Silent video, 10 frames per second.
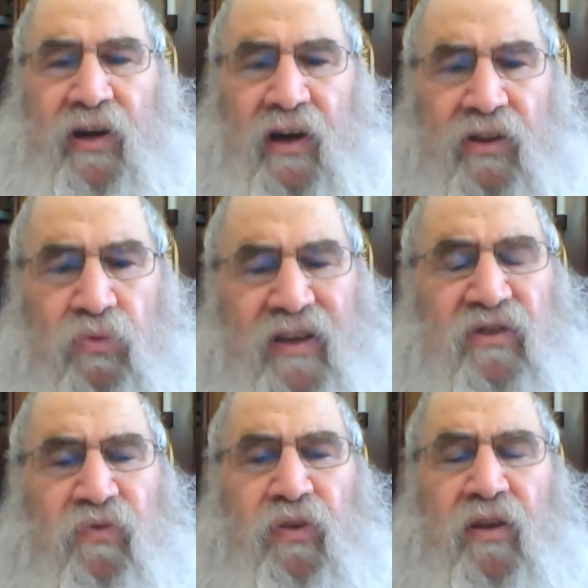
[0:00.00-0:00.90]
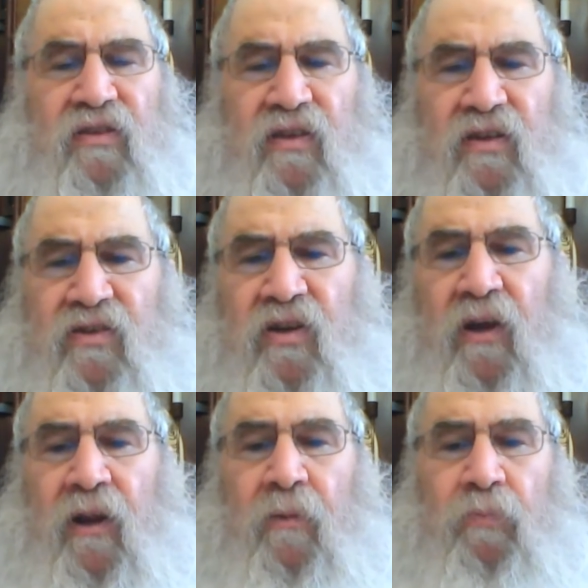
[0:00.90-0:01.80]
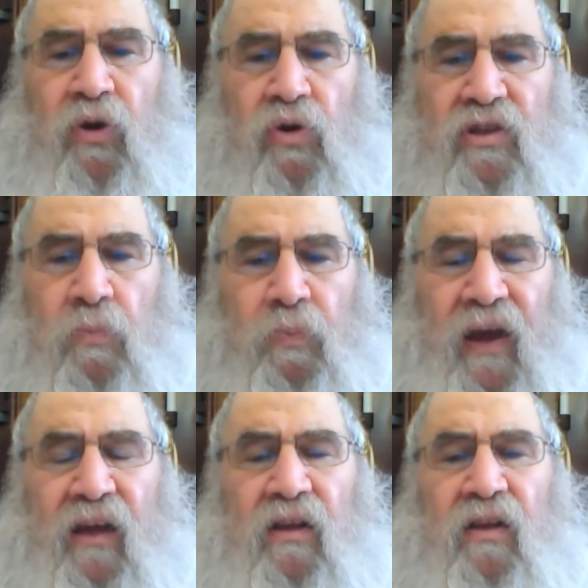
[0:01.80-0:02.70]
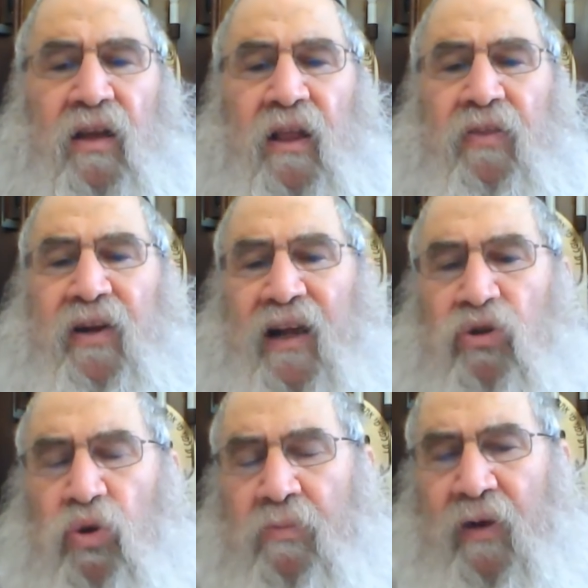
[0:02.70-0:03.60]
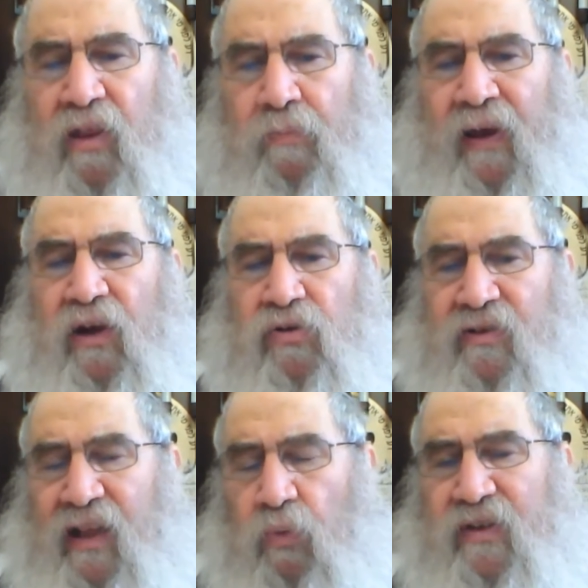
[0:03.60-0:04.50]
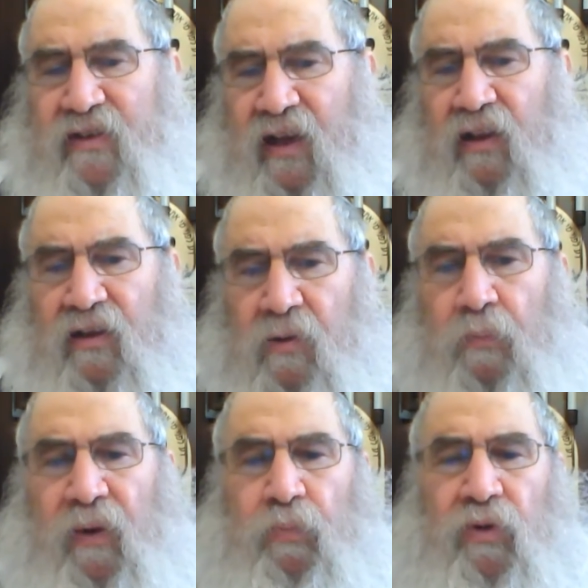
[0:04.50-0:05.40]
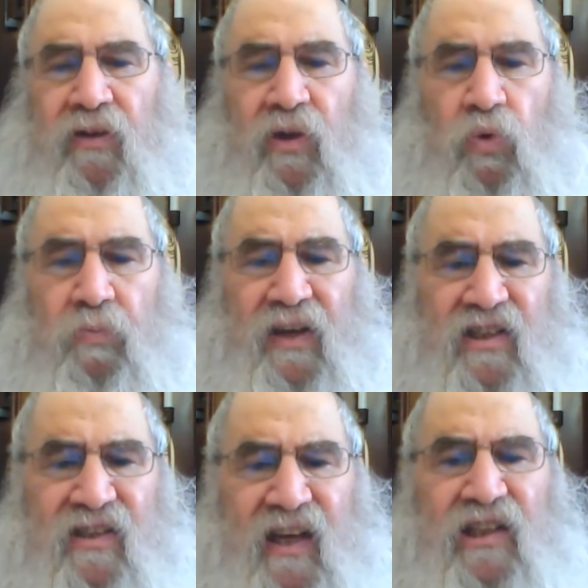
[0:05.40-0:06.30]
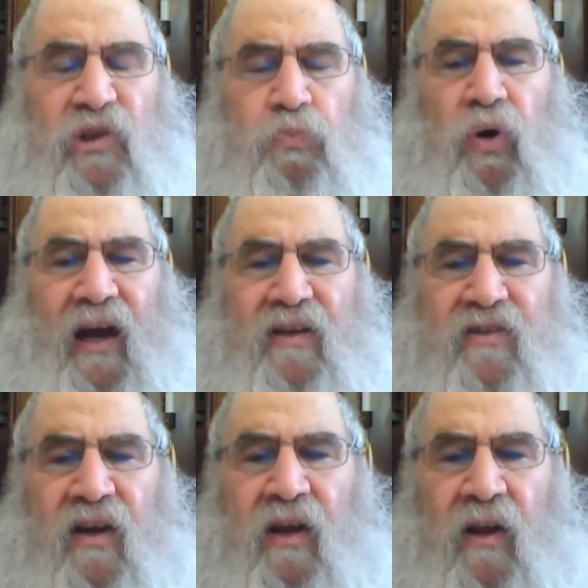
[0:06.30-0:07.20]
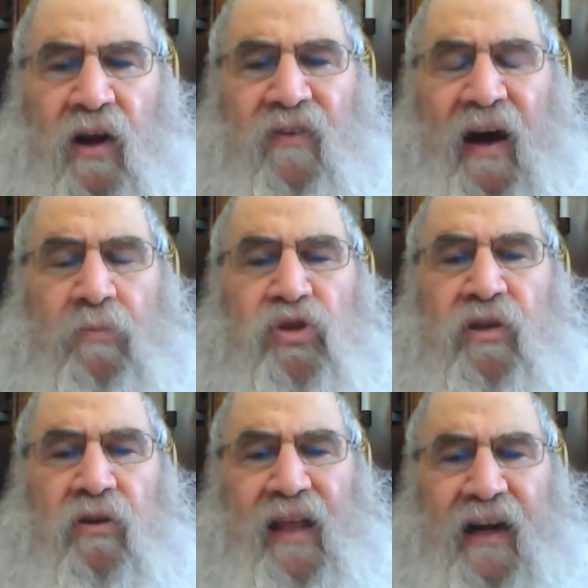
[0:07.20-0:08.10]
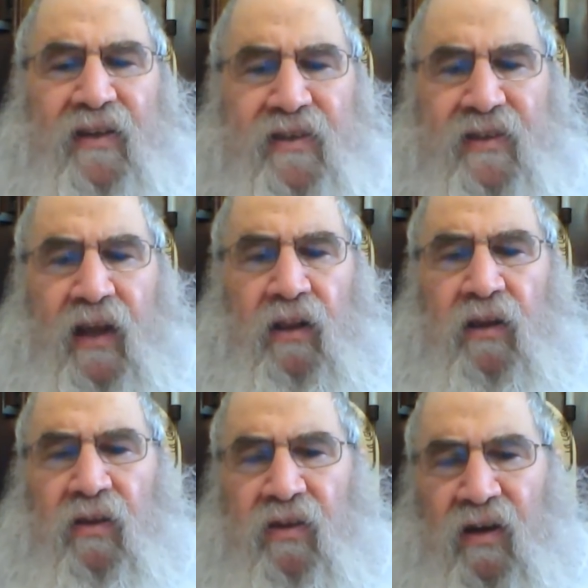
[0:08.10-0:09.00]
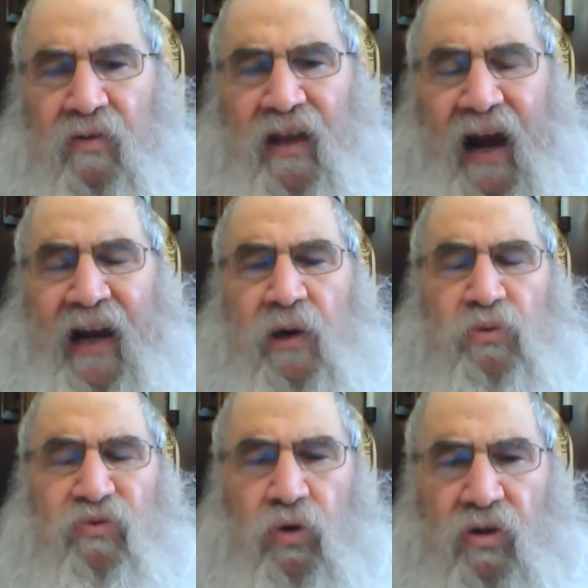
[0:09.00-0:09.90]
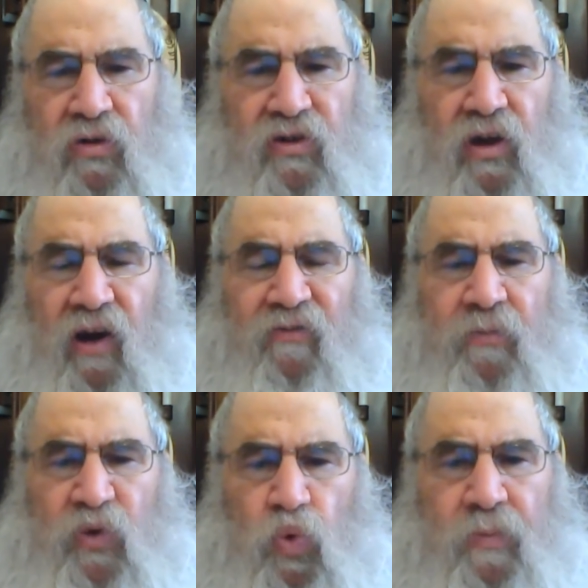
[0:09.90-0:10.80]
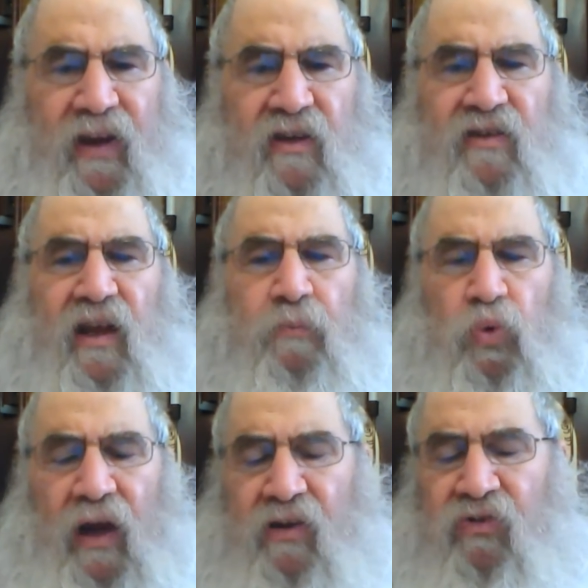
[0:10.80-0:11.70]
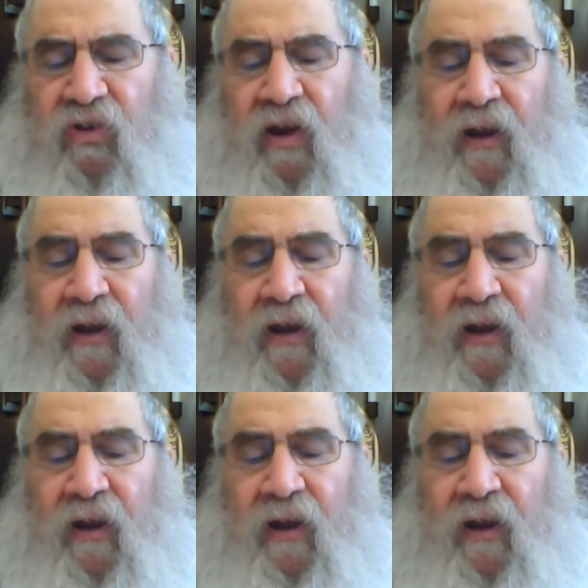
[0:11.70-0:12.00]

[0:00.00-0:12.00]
And the reason for this is because lepel, the nachtumim are the bakers, and they would sell it to people, and there would be a set price of how much they're allowed to sell the items for. In other words, the government would make a set price,